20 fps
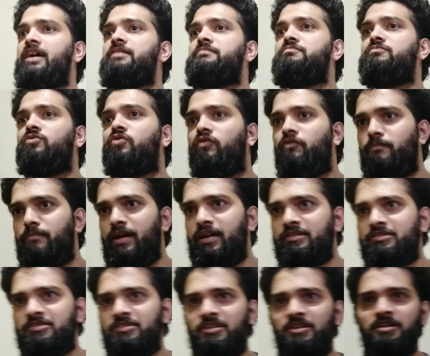
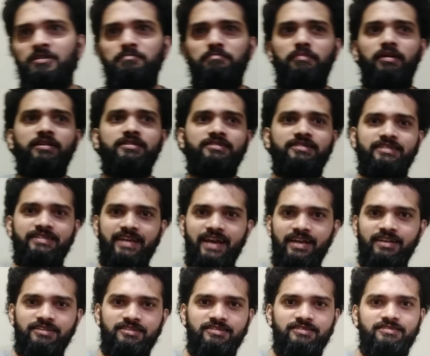movements, but
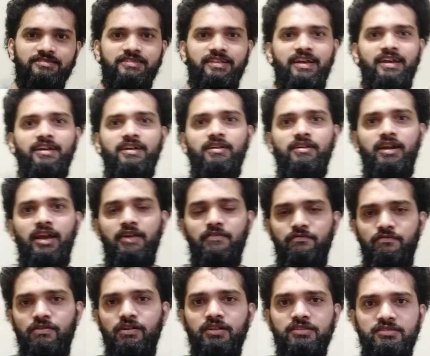yet their
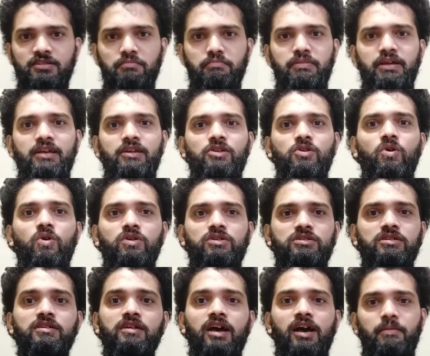efforts are being not
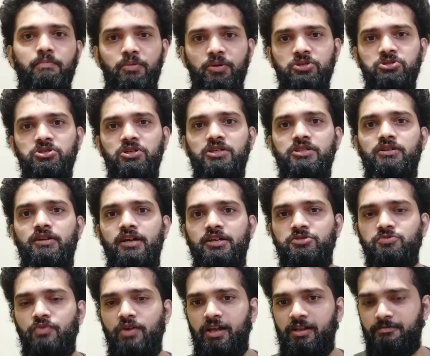appreciated
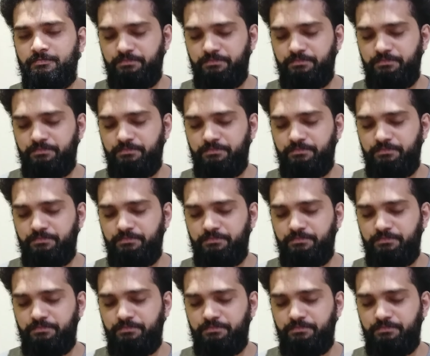as well.